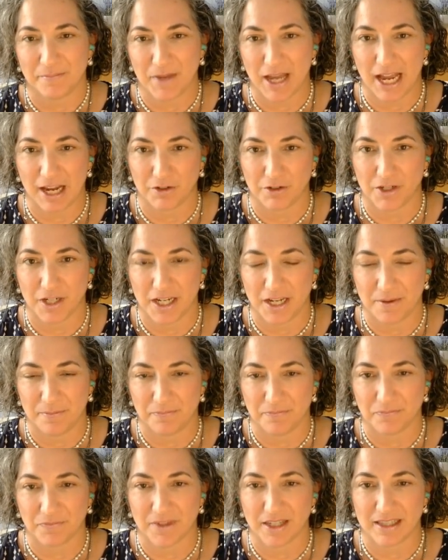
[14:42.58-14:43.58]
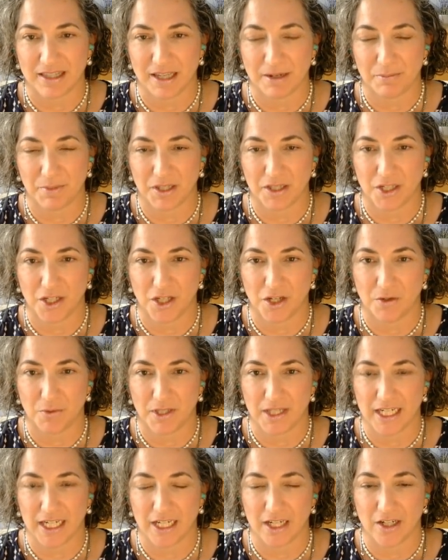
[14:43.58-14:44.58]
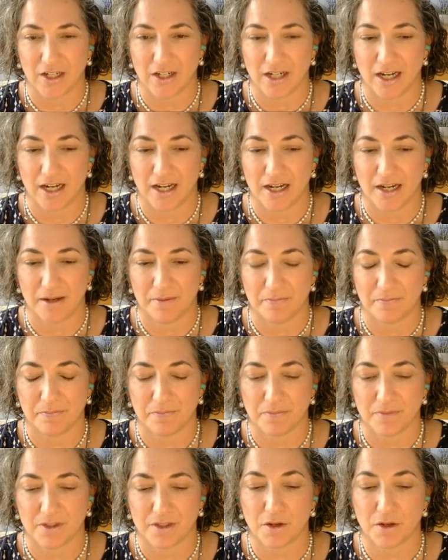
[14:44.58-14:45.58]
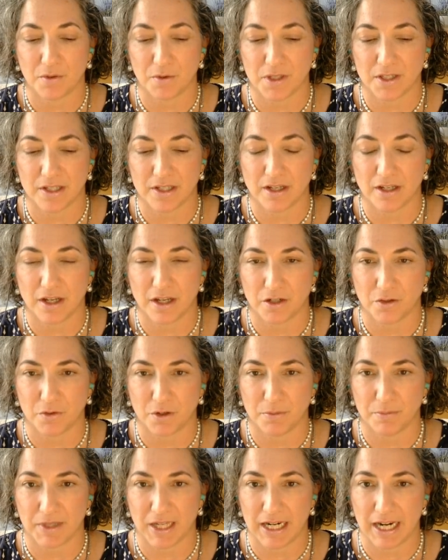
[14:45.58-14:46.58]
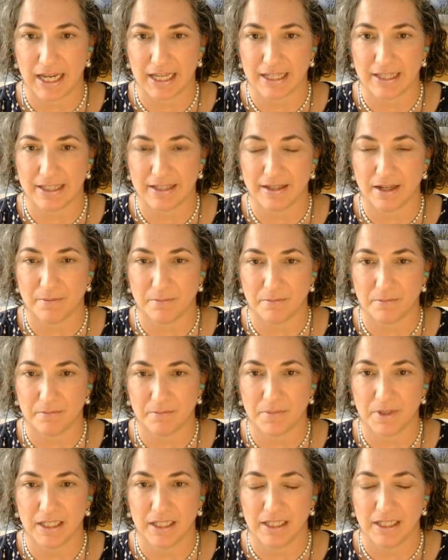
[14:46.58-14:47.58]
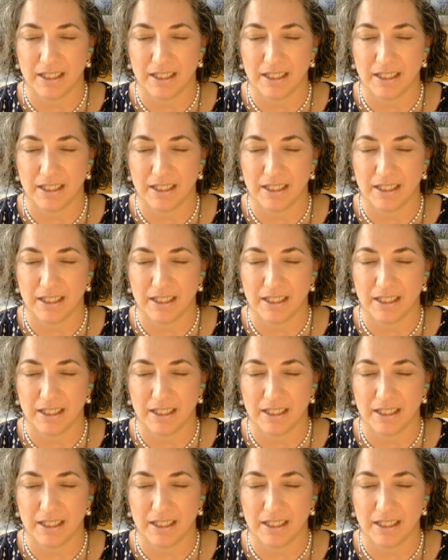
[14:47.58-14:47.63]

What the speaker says: acronym, they put the U in there. So it's a group that has some.